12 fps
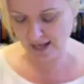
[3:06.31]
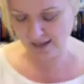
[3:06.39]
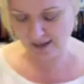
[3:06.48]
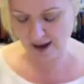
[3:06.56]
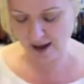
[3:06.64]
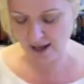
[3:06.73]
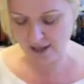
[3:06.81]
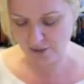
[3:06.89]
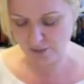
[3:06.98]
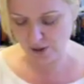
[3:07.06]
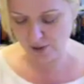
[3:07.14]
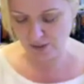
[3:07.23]
and the guy who
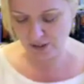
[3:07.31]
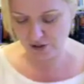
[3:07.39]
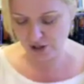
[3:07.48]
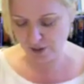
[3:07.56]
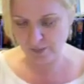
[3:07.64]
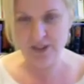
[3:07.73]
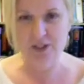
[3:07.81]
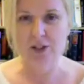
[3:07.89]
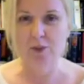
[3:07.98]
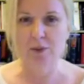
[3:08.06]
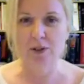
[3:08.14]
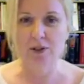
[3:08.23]
wrote it, Jeremy
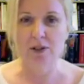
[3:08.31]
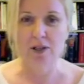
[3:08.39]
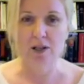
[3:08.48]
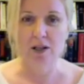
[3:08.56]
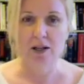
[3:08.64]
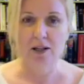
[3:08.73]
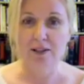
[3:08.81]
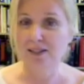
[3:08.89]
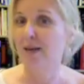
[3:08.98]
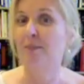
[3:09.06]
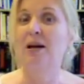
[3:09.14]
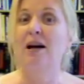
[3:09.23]
Zilber,
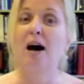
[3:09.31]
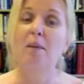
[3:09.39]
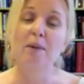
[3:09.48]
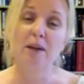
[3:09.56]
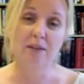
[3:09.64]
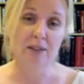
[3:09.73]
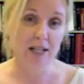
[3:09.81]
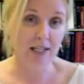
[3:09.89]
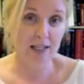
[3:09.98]
sent me a copy of it.